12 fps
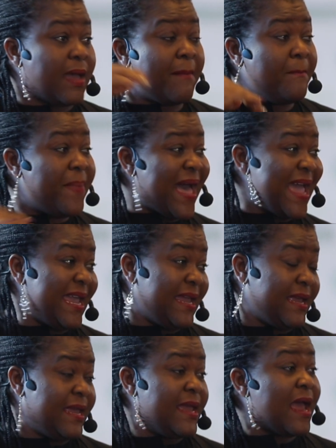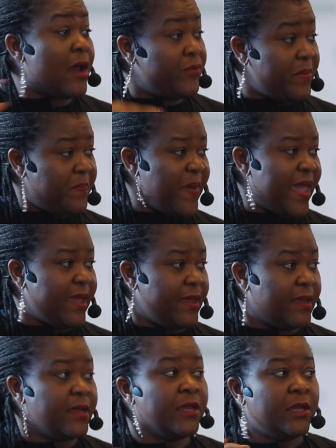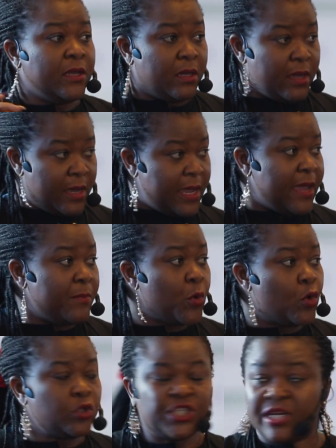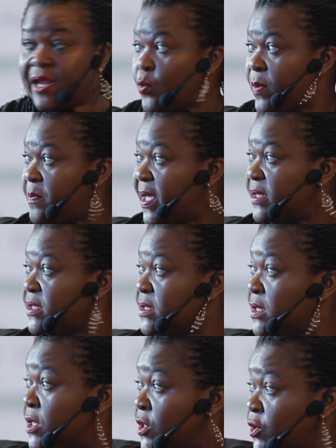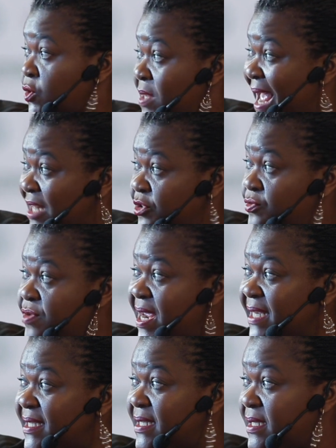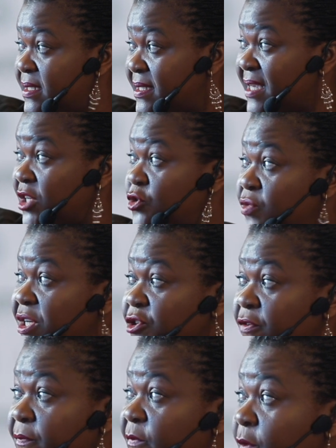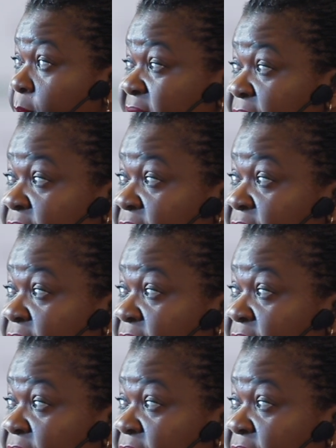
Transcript: and buy and repair cold chain equipment. So that raised the saturation from